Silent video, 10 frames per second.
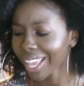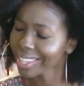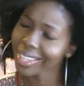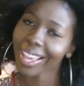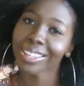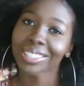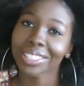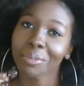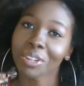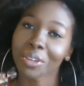And yeah,
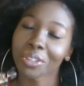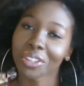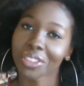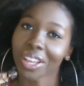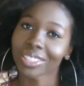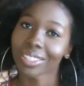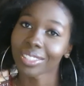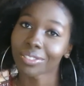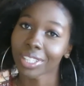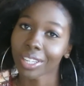just let me know your thoughts on
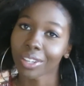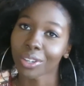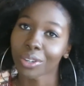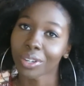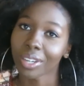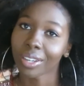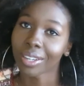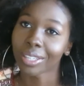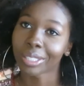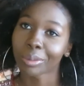this video.
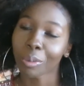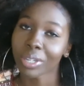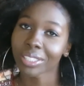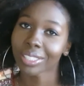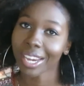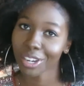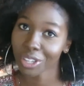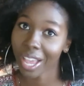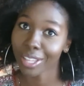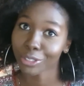I hope I didn't scare
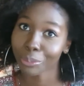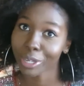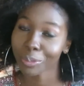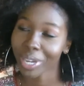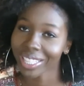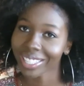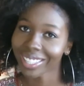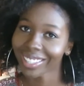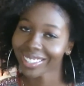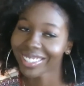you guys too much by
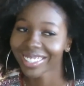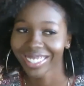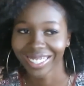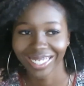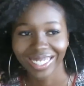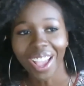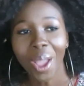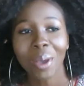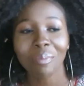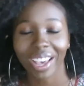the
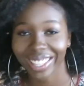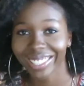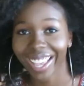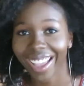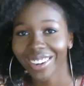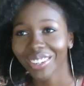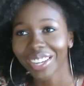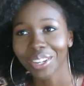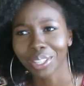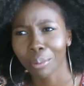by the title.
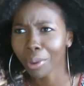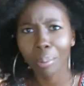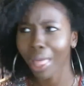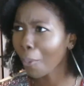I know some people will be